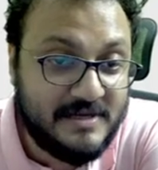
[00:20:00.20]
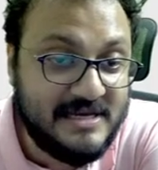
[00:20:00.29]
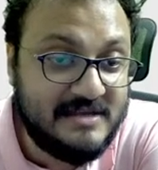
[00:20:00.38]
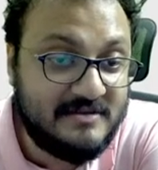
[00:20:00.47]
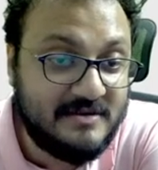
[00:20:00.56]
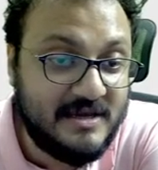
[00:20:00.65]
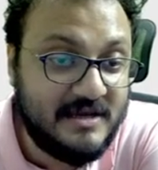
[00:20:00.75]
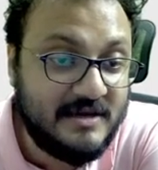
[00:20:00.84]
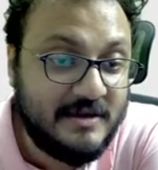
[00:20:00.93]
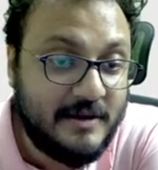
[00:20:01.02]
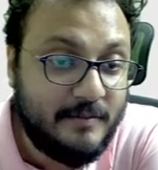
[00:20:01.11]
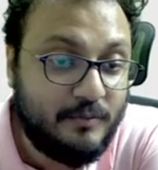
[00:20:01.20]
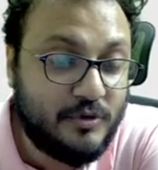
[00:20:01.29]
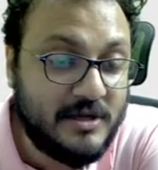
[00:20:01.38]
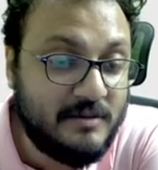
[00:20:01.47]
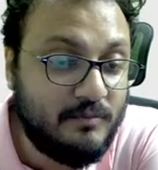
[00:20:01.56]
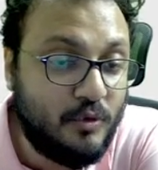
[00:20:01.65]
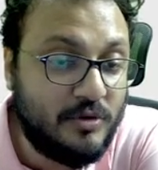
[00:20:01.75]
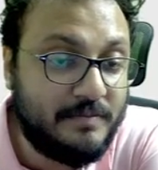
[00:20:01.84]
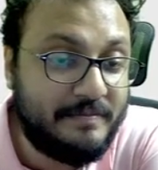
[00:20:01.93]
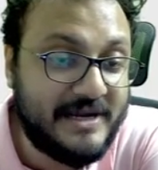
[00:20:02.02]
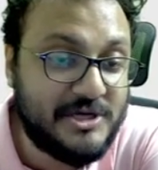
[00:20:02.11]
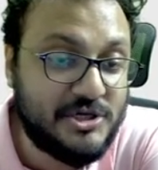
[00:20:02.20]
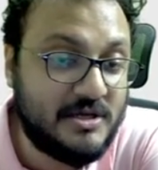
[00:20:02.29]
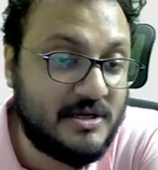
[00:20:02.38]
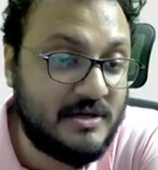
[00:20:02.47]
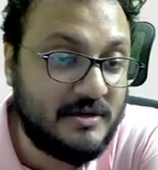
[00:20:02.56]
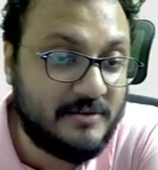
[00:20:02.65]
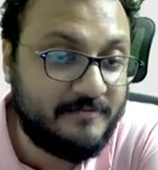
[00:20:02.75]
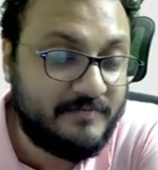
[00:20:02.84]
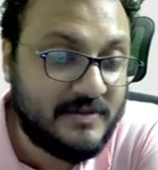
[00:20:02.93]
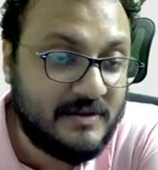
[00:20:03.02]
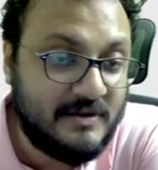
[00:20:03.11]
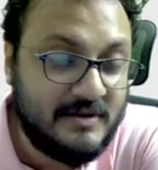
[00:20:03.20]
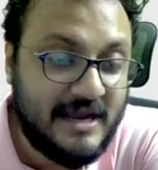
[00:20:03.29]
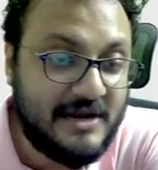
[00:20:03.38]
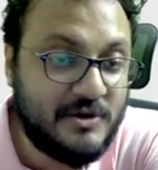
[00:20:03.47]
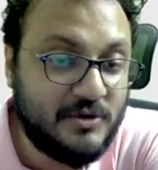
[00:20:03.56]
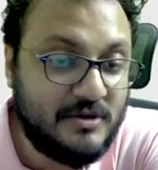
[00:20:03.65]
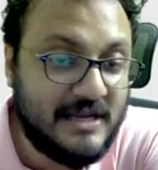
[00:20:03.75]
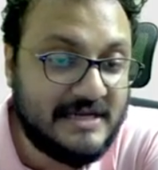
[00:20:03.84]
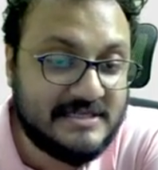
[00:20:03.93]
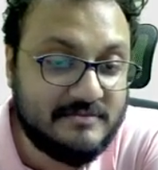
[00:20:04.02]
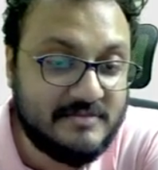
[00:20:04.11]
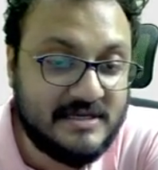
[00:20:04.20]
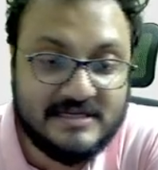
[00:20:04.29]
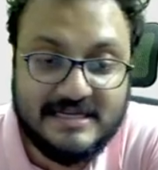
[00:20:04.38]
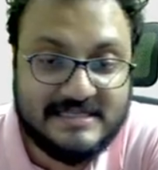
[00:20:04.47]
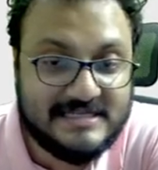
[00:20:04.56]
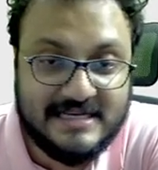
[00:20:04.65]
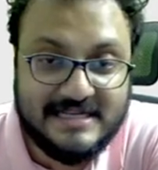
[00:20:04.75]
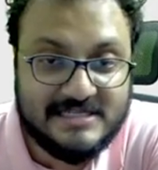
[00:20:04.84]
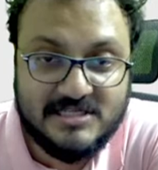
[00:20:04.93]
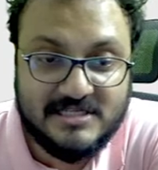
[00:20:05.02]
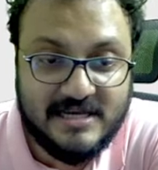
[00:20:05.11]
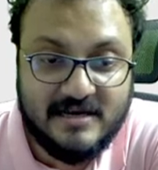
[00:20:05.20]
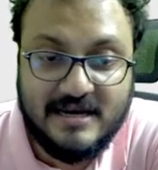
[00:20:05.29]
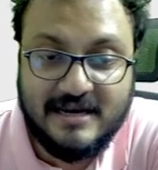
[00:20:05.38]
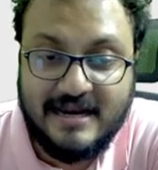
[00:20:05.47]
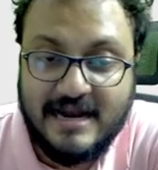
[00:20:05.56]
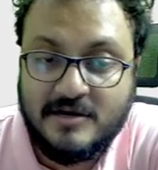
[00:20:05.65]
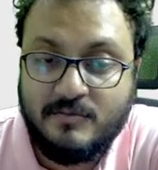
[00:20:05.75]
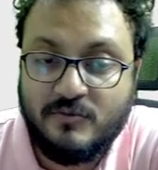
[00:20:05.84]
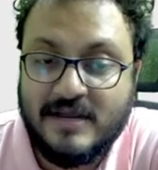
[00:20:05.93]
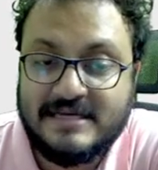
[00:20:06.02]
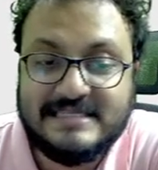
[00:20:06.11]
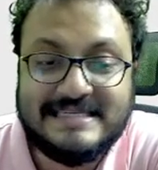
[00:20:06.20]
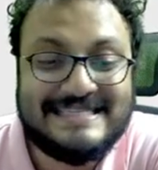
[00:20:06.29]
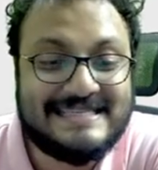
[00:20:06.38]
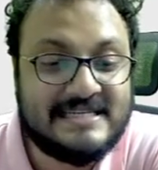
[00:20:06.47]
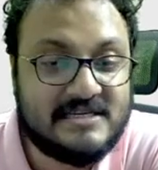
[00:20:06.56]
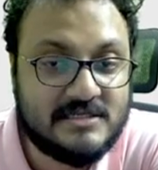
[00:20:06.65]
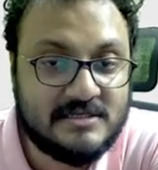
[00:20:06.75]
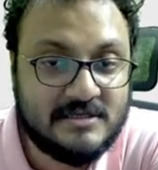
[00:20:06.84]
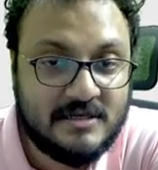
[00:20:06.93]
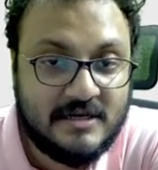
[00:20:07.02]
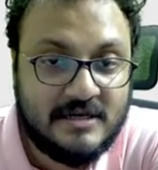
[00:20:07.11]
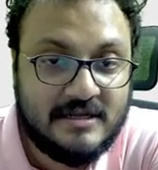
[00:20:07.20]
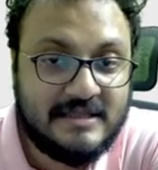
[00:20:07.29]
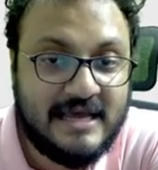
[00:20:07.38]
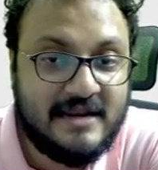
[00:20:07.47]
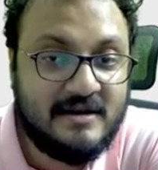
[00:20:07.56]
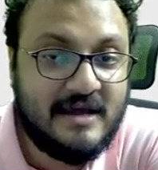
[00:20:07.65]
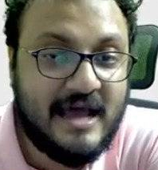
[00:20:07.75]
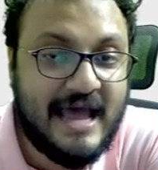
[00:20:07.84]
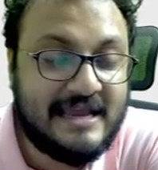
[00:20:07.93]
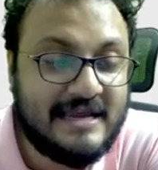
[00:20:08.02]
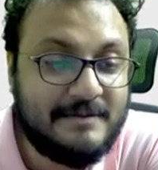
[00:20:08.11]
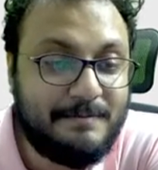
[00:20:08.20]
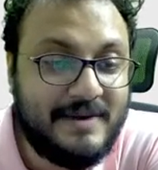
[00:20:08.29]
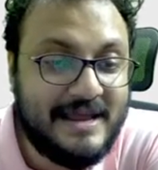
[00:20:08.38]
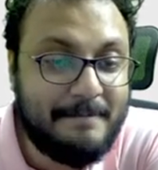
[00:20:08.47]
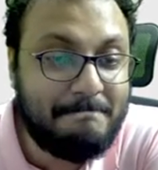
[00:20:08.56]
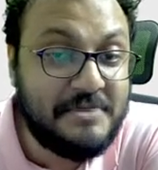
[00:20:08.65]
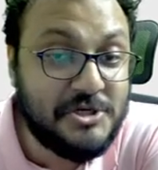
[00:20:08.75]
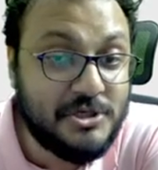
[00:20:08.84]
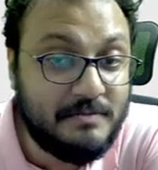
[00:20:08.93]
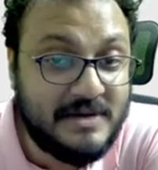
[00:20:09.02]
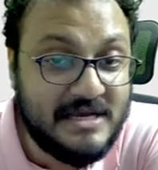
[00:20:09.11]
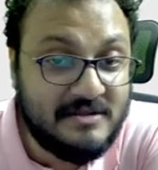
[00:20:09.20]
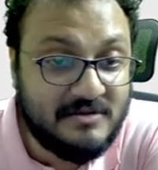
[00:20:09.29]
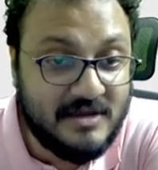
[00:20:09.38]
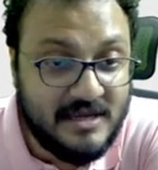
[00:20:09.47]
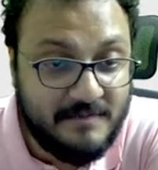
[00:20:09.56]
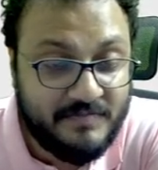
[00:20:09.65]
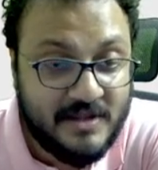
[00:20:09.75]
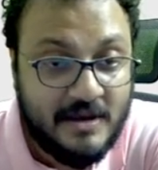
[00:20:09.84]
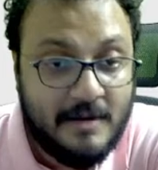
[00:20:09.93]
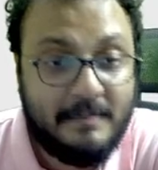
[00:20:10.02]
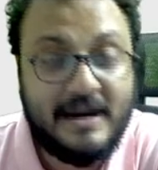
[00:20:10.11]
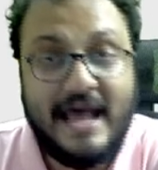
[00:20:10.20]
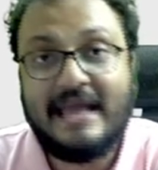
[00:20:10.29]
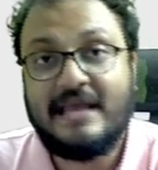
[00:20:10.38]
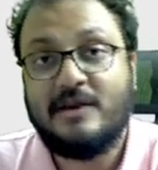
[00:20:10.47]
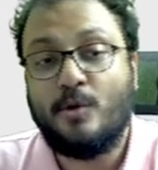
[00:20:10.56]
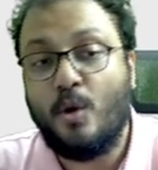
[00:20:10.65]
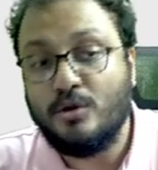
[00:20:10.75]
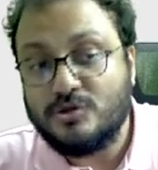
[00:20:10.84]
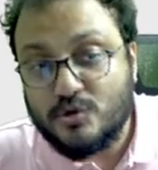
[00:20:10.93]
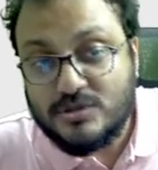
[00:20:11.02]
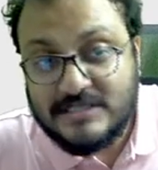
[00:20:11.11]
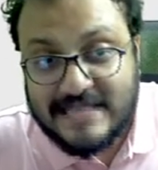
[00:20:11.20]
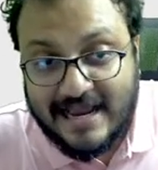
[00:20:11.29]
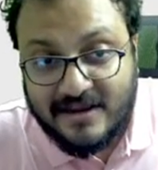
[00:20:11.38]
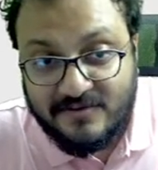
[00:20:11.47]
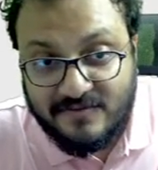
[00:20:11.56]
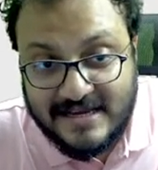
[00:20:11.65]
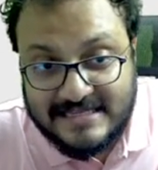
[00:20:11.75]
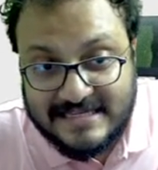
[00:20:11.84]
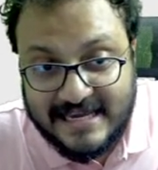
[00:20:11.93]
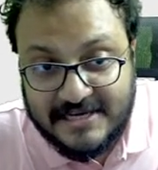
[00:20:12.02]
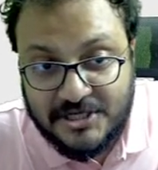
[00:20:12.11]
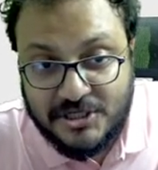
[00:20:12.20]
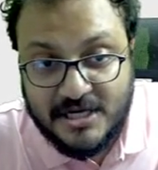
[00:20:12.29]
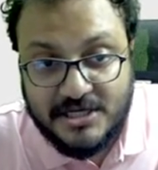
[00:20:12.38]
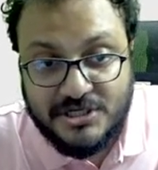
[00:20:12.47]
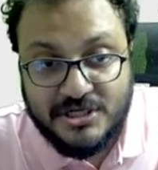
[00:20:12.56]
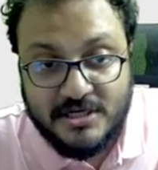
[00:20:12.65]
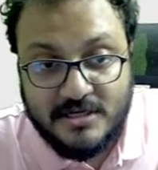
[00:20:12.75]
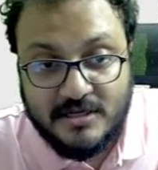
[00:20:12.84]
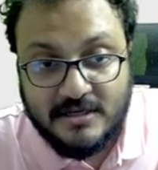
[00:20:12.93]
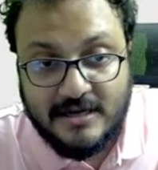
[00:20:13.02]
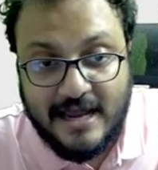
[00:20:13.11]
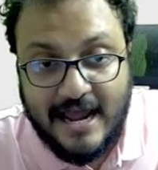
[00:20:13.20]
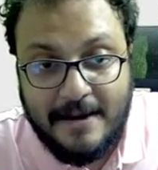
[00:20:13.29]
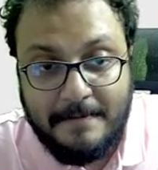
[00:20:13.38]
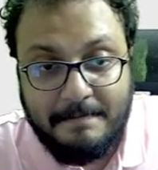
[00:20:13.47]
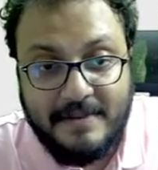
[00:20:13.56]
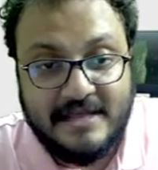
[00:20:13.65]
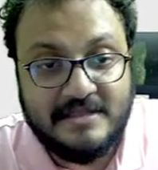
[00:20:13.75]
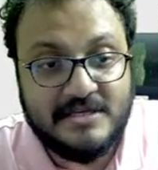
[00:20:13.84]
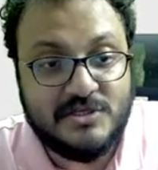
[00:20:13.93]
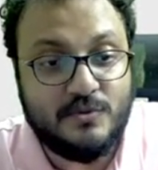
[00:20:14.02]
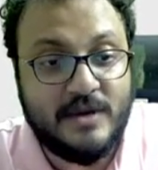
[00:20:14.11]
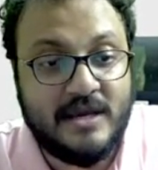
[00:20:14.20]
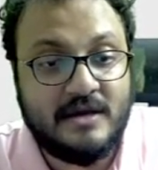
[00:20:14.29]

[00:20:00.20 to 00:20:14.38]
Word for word: d3, putting more pressure here and you know like something let's let's just say a random move like c6 then i can play bishop d3 but i can also sacrifice an exchange here and play this way